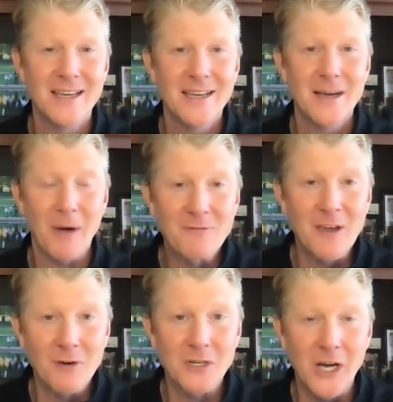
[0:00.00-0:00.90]
my
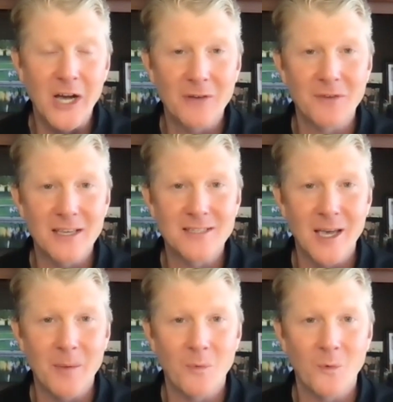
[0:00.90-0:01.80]
favorite talk of
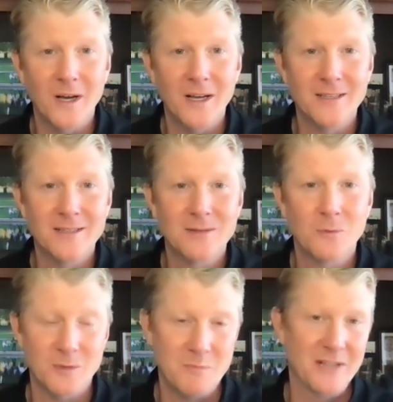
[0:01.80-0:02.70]
ACEP was
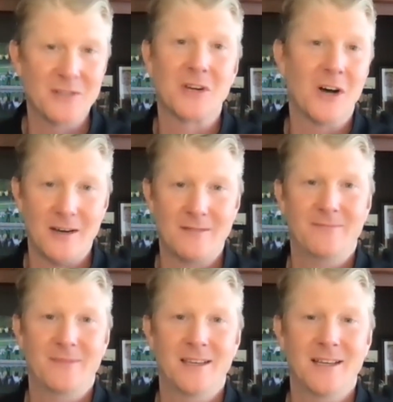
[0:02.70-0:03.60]
Ben's talk.
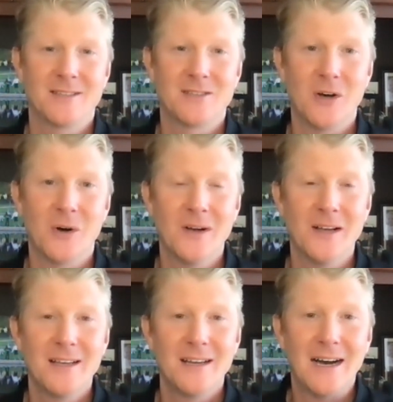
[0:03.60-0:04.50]
And so
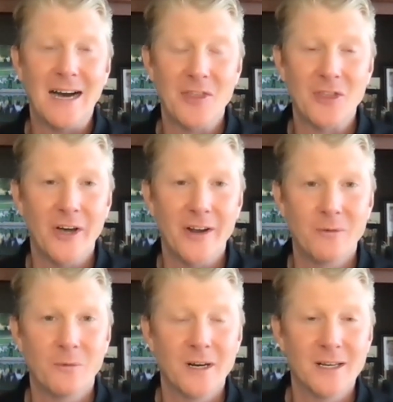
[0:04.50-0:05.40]
I thought
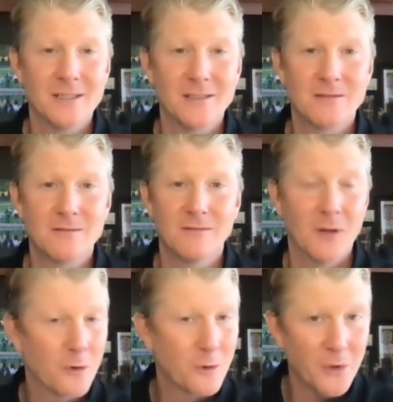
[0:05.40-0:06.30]
it was
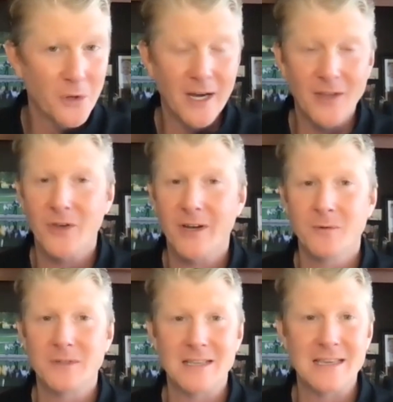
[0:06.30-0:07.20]
vulnerable. I thought
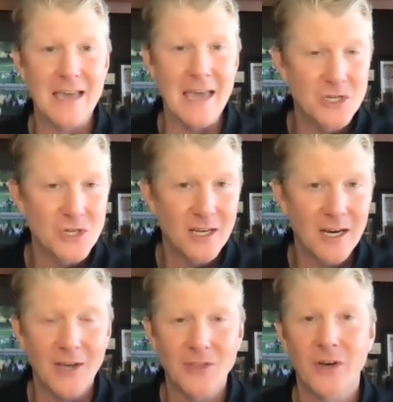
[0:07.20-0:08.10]
it was engaging.
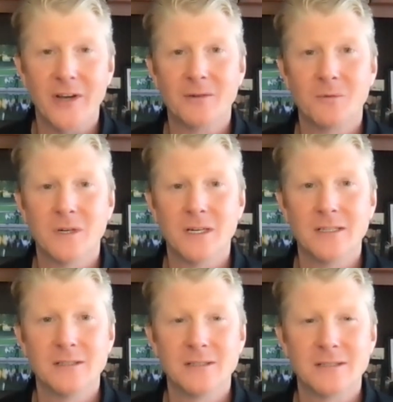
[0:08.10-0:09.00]
I thought it
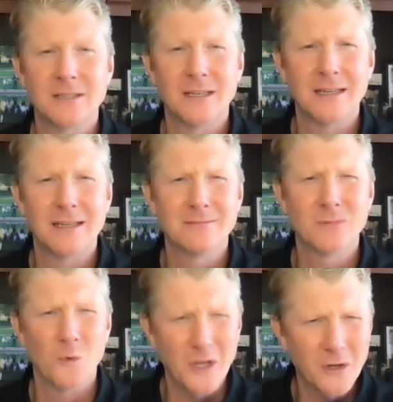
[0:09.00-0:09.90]
was
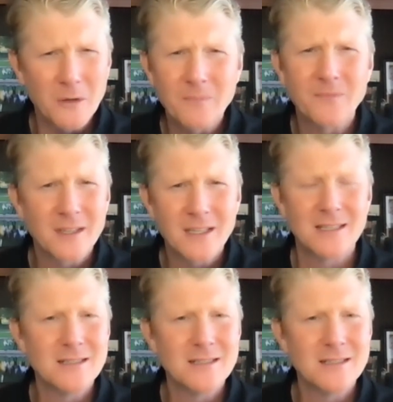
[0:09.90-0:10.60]
real. It didn't